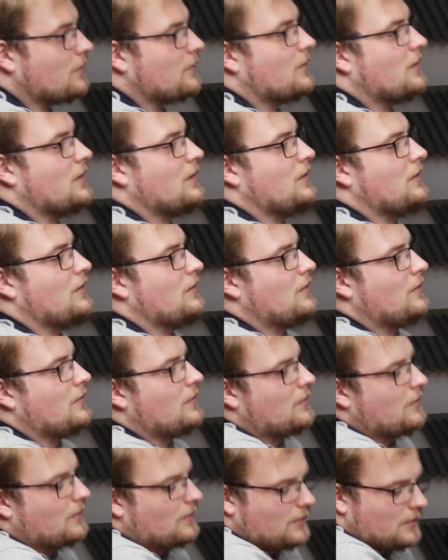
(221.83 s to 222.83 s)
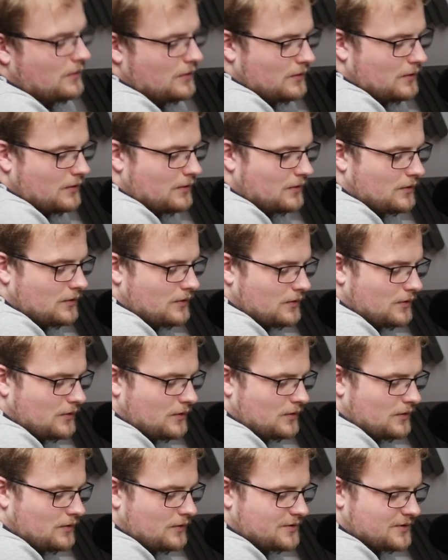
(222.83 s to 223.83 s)

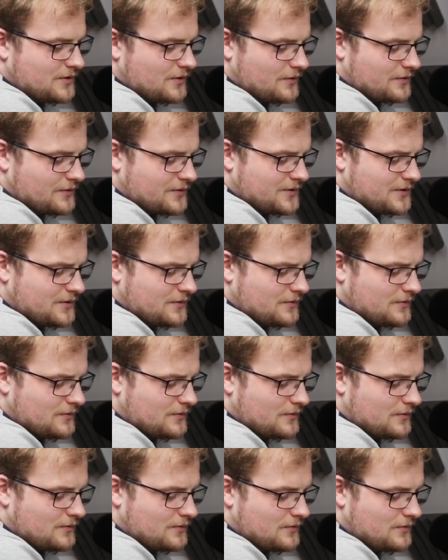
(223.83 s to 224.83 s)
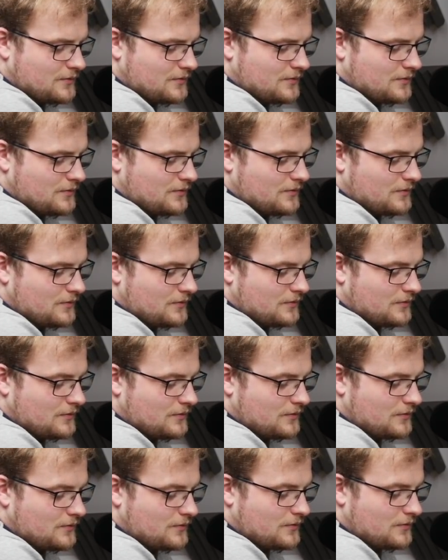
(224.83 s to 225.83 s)

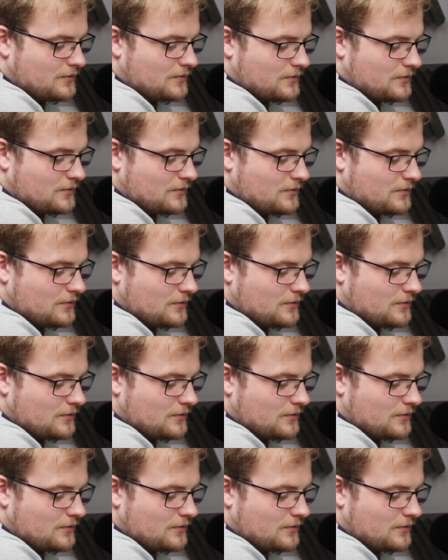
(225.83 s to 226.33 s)
This person isn't speaking.